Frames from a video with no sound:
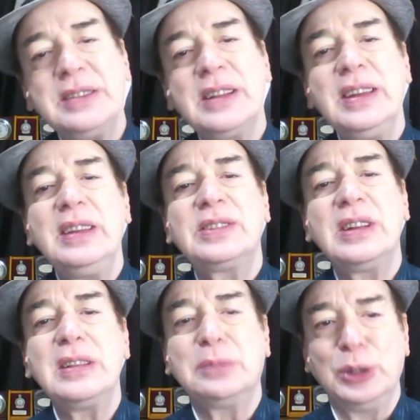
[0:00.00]
nothing is
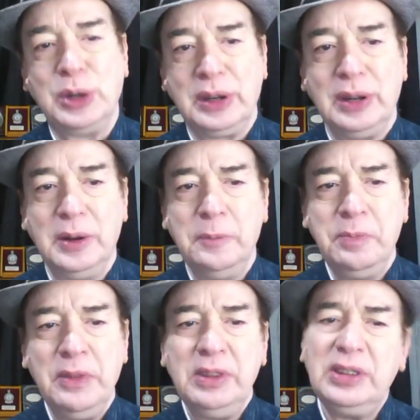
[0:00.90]
done about it
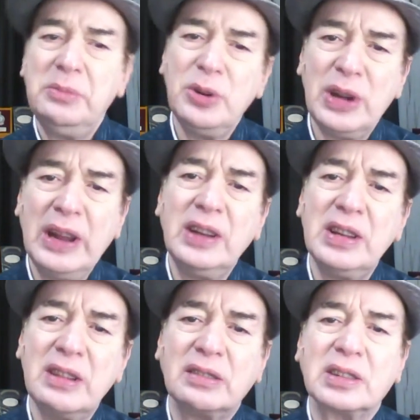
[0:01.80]
we seem to take it
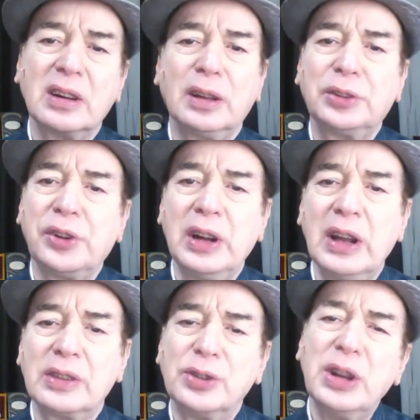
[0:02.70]
in our uh, stride
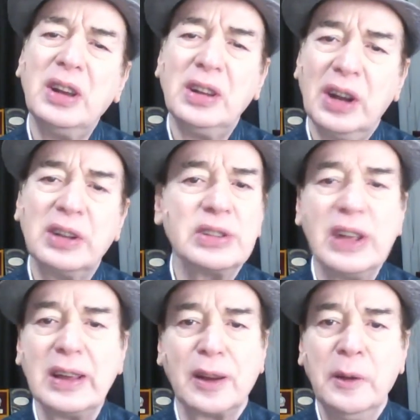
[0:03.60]
as though yeah it is
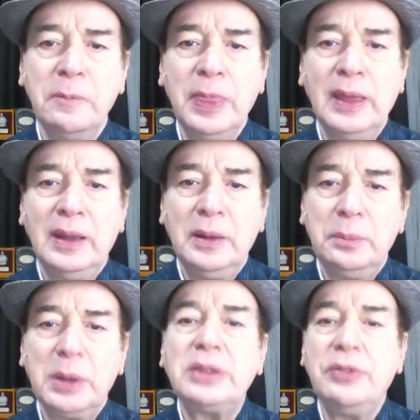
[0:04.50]
there
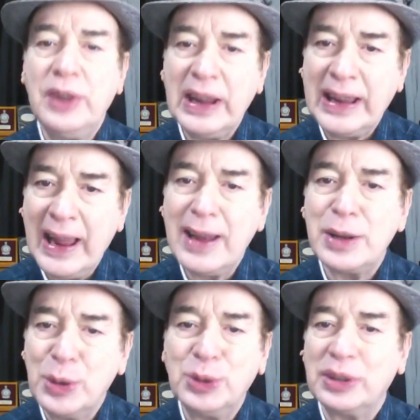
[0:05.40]
but we can
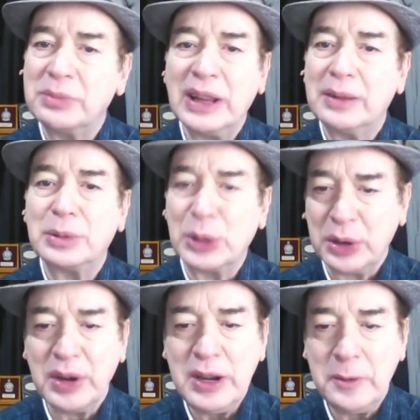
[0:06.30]
do something about
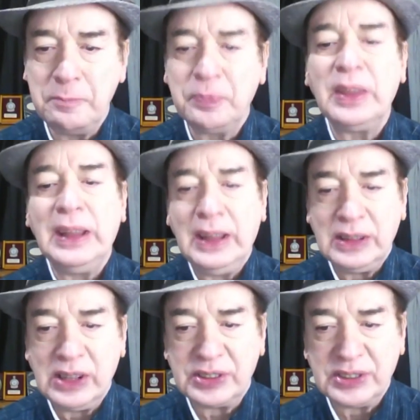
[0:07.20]
it right
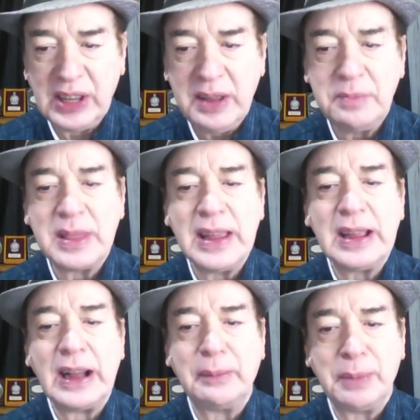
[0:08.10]
the same thing
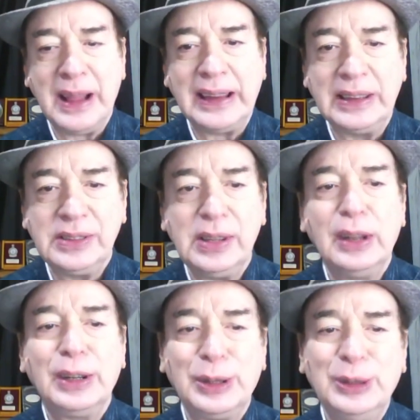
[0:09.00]
applies
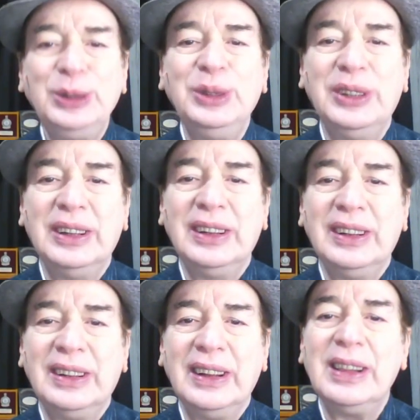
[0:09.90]
to
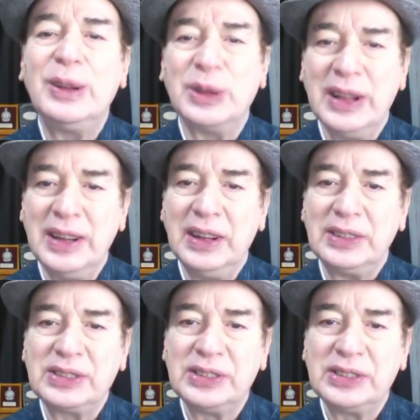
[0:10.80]
loneliness